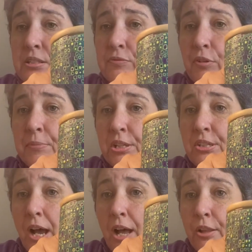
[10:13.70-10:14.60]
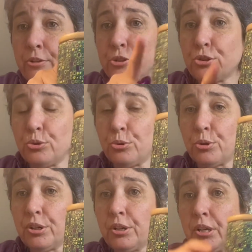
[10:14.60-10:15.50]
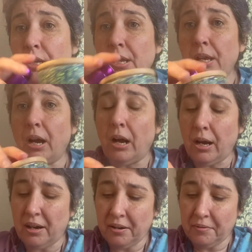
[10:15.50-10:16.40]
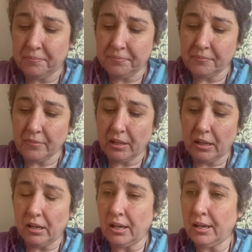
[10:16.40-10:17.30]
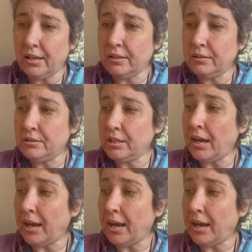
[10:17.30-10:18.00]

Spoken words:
from the dollar store. And yeah,